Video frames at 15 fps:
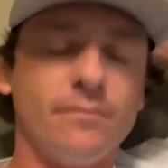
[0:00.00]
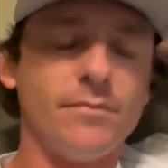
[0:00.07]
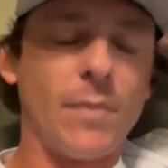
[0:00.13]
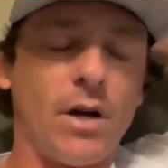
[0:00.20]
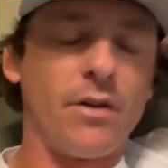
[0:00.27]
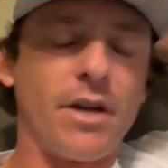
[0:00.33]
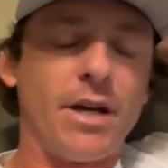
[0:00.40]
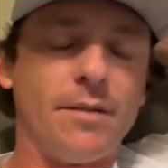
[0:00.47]
Oh,
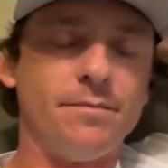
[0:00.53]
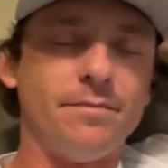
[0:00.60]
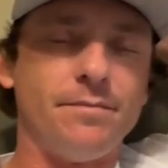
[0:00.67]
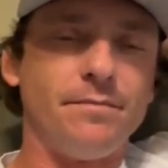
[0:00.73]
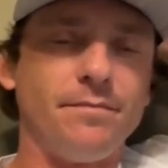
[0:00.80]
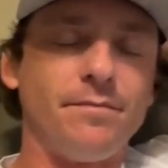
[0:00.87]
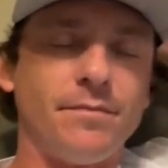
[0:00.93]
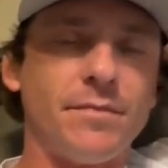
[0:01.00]

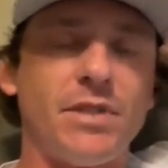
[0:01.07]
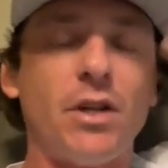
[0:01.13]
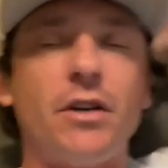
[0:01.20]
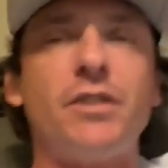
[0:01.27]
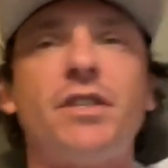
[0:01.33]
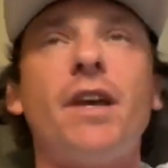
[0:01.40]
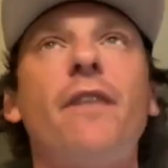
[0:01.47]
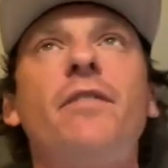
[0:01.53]
yeah. Sir,
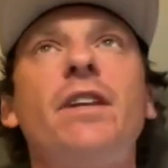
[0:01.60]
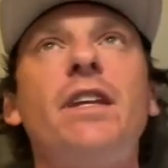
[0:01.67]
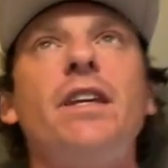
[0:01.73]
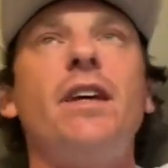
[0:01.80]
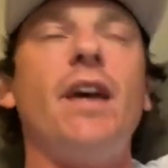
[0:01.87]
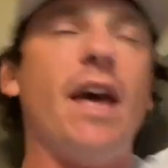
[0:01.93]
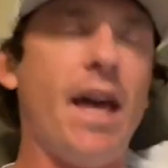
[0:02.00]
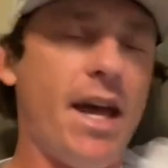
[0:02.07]
70,
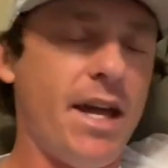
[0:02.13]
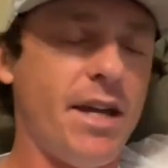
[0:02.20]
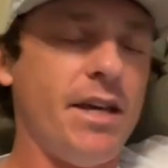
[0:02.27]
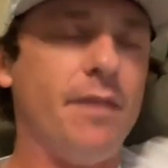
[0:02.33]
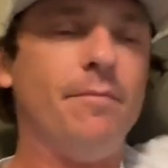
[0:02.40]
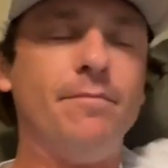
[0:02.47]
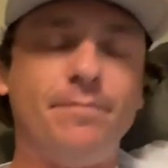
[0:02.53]
80.